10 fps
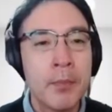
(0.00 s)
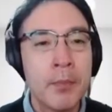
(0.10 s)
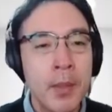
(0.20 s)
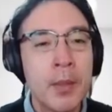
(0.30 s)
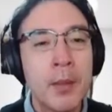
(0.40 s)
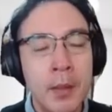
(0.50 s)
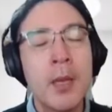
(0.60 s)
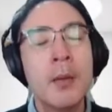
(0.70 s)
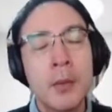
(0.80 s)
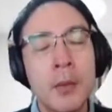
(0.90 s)

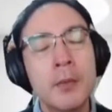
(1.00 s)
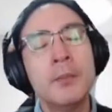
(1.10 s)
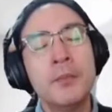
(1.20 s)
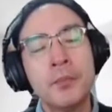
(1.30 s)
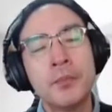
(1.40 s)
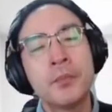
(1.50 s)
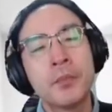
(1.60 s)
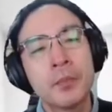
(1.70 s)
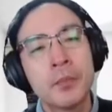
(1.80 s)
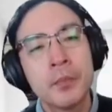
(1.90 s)

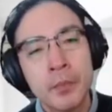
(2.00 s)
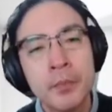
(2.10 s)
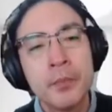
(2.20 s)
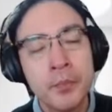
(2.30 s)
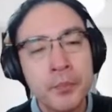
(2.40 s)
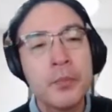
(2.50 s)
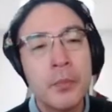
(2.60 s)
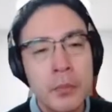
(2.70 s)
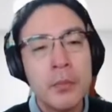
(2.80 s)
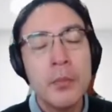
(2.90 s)

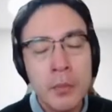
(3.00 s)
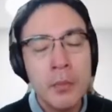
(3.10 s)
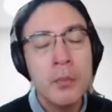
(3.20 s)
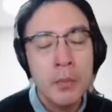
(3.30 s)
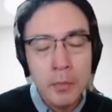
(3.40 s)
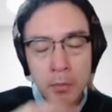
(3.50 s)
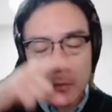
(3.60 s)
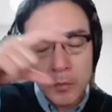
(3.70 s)
This person isn't speaking.